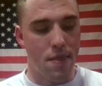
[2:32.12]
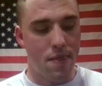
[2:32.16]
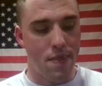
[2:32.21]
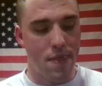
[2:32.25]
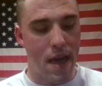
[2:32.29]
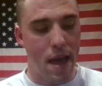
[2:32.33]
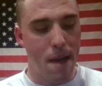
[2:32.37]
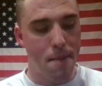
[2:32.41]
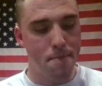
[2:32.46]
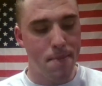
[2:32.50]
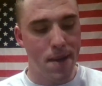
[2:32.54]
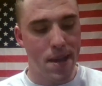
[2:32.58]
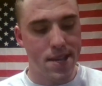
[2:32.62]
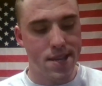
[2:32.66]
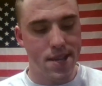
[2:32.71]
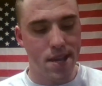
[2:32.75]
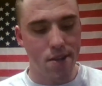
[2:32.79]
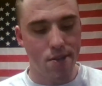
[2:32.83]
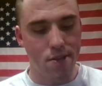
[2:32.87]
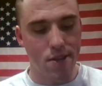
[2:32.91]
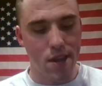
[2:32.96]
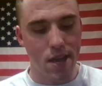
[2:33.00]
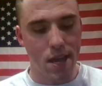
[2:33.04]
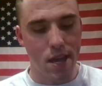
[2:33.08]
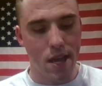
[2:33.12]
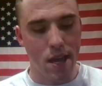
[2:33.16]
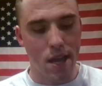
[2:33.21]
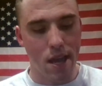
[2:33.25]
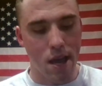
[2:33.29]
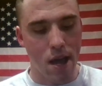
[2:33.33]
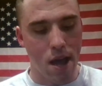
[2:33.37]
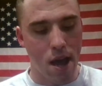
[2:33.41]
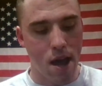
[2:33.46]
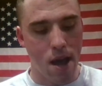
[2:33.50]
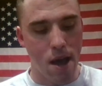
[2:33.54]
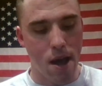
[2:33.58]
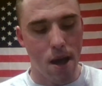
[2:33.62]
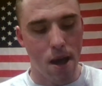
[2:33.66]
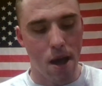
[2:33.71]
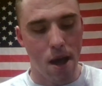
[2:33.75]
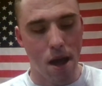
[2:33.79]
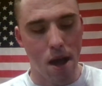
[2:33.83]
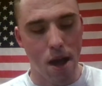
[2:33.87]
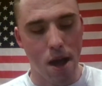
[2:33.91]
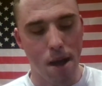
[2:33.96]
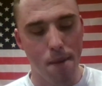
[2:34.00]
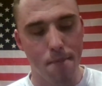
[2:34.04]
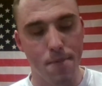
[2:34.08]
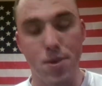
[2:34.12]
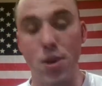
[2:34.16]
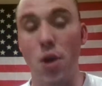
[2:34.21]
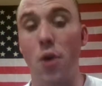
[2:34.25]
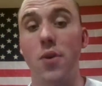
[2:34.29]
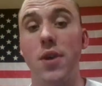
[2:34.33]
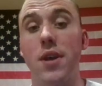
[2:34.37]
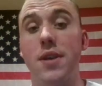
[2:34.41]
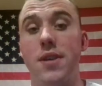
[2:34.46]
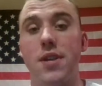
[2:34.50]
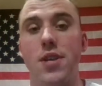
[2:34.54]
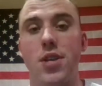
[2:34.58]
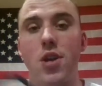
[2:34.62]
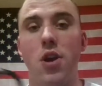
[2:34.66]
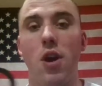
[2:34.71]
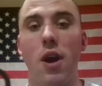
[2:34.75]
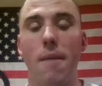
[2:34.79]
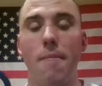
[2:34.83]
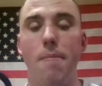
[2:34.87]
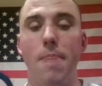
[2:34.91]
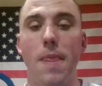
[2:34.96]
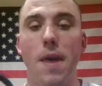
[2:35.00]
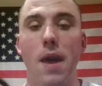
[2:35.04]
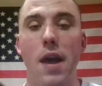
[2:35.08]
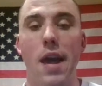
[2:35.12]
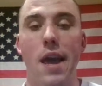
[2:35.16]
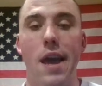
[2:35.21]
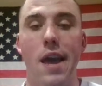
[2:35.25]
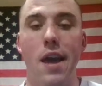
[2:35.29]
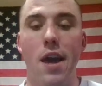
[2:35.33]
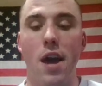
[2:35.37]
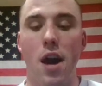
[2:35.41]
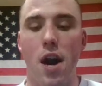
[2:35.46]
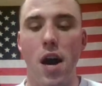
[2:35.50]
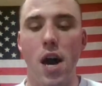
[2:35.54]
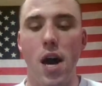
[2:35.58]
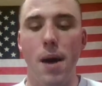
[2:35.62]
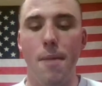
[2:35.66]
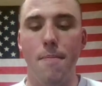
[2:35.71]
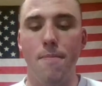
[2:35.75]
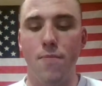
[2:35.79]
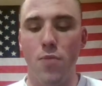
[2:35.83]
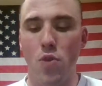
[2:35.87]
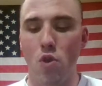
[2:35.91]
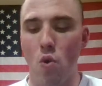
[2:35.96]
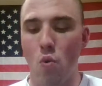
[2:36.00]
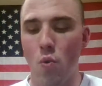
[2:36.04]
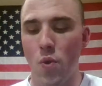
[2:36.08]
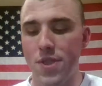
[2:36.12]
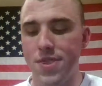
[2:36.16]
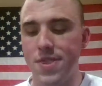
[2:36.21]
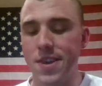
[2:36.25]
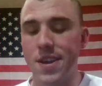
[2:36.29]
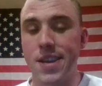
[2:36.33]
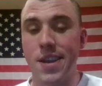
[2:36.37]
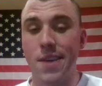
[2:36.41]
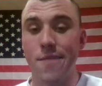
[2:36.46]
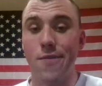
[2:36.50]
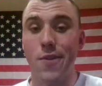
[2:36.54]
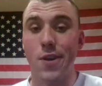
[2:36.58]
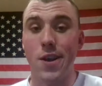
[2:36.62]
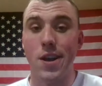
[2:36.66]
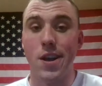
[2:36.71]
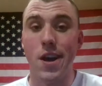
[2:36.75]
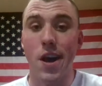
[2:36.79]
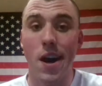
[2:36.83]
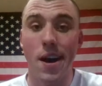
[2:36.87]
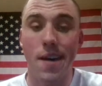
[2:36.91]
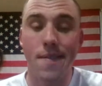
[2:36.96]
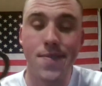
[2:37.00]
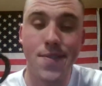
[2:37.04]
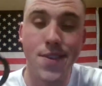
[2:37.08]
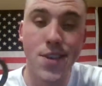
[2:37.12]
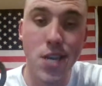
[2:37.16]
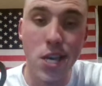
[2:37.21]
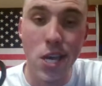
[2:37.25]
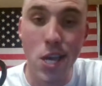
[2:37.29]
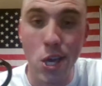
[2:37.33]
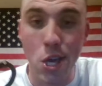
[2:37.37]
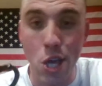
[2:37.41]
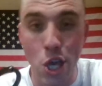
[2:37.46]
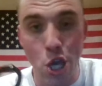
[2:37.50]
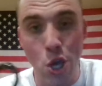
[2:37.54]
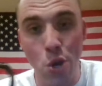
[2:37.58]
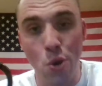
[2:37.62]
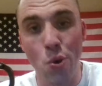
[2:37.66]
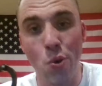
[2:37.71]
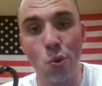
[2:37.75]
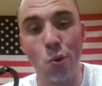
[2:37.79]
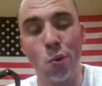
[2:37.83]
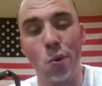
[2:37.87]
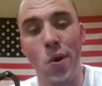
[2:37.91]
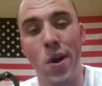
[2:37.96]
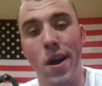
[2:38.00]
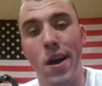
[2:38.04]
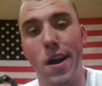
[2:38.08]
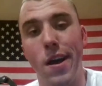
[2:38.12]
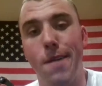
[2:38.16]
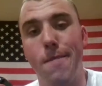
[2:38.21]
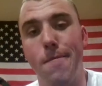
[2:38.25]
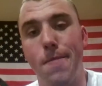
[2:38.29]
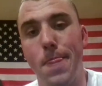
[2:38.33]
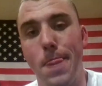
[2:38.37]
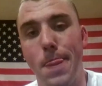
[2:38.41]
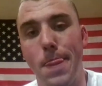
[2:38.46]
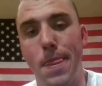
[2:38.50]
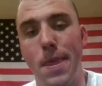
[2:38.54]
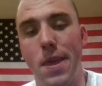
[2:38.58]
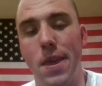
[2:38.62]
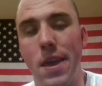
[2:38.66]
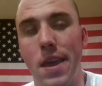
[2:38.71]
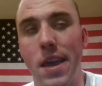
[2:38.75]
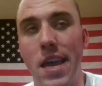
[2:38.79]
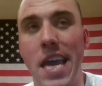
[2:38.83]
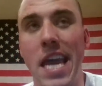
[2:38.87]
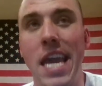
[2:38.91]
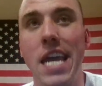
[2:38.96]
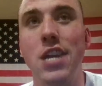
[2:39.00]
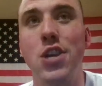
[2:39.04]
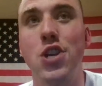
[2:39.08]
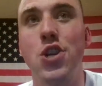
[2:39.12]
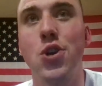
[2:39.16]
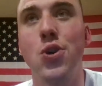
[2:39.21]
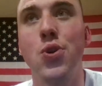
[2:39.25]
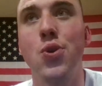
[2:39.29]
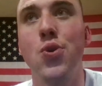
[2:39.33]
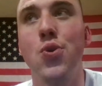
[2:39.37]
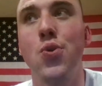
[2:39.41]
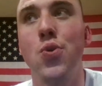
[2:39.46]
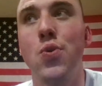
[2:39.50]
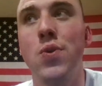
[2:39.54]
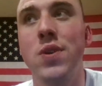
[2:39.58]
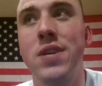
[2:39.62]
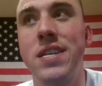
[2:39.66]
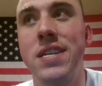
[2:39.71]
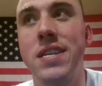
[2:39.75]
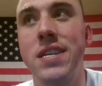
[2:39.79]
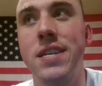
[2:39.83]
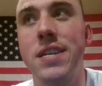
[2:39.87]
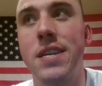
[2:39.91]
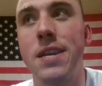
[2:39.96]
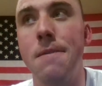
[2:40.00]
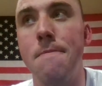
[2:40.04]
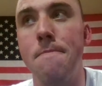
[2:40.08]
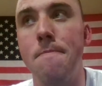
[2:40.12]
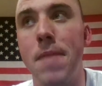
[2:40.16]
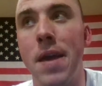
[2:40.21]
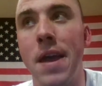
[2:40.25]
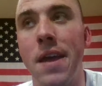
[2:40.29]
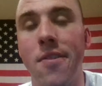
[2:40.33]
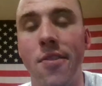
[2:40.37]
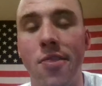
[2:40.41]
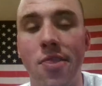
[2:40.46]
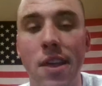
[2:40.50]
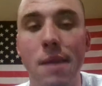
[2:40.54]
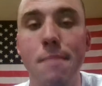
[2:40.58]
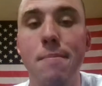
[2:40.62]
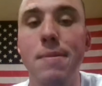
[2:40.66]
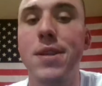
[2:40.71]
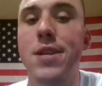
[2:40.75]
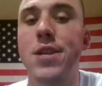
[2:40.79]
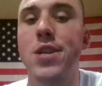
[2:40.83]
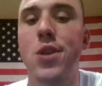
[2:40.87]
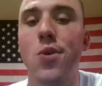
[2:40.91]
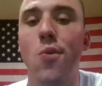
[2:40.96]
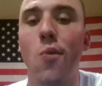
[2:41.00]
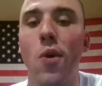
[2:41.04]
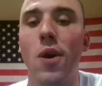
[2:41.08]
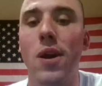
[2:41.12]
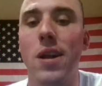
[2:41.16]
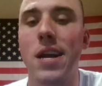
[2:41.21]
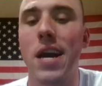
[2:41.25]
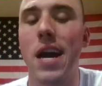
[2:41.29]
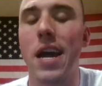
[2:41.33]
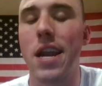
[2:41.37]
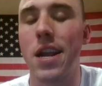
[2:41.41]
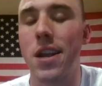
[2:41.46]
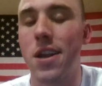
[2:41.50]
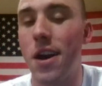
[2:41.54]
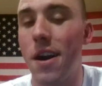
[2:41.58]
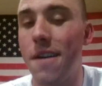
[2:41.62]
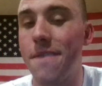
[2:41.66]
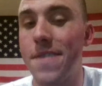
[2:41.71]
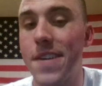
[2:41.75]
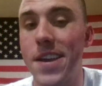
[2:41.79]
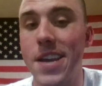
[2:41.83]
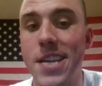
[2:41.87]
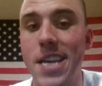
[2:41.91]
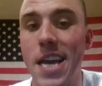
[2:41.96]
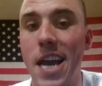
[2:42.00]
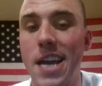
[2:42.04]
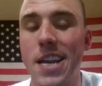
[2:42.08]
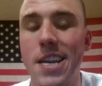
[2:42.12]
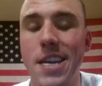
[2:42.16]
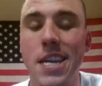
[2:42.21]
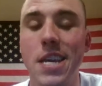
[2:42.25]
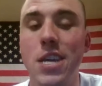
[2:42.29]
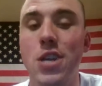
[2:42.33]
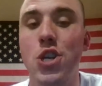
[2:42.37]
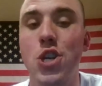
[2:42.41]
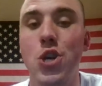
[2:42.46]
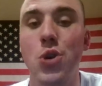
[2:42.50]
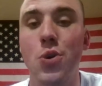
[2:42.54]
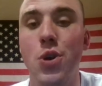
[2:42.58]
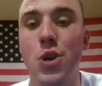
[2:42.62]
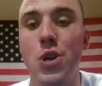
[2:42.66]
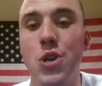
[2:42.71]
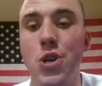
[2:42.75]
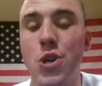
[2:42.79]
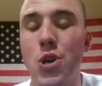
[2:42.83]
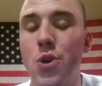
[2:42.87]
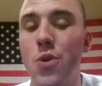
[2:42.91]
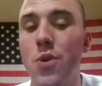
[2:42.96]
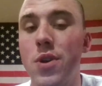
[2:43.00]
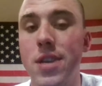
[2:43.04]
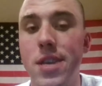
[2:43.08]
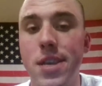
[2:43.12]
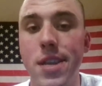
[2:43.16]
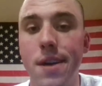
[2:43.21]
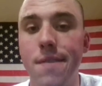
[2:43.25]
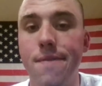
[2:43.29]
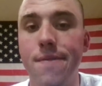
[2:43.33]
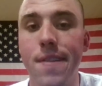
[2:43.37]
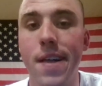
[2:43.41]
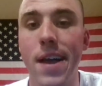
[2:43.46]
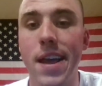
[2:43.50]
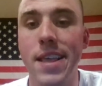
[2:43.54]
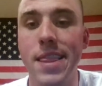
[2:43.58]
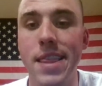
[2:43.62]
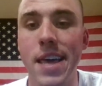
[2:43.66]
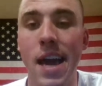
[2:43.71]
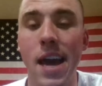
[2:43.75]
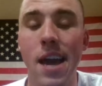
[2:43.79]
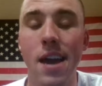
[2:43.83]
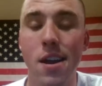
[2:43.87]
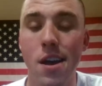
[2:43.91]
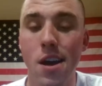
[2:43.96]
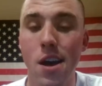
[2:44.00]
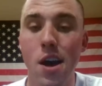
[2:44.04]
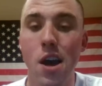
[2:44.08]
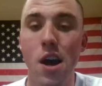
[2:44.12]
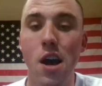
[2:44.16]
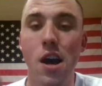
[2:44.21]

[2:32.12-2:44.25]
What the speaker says: That basically, no, it doesn't, sorry. With the different cuffs, you can do, it limits to what kind of cuffing techniques you can do and stuff like that.